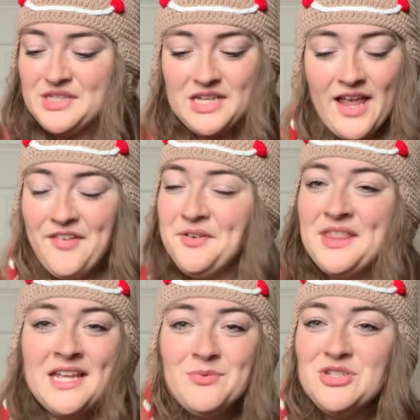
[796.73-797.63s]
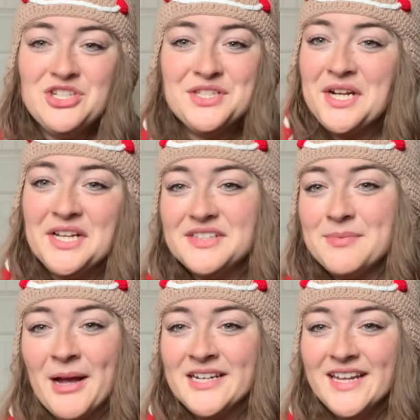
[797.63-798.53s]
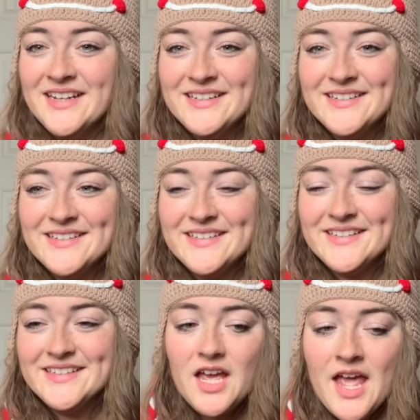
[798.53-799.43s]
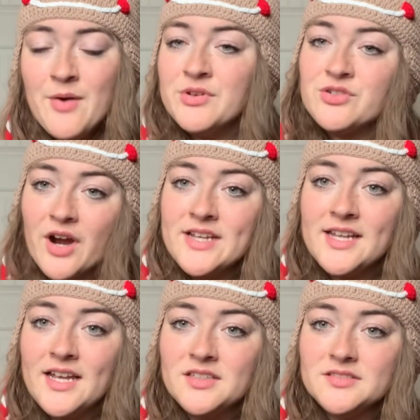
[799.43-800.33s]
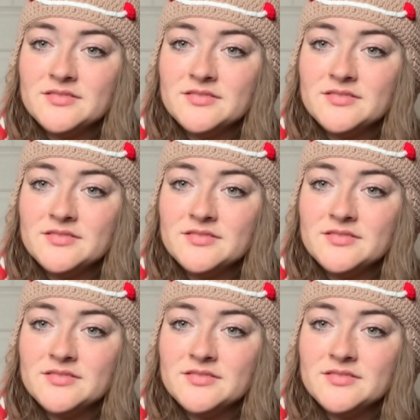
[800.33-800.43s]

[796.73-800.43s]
Everything was just unexpected. It was crazy.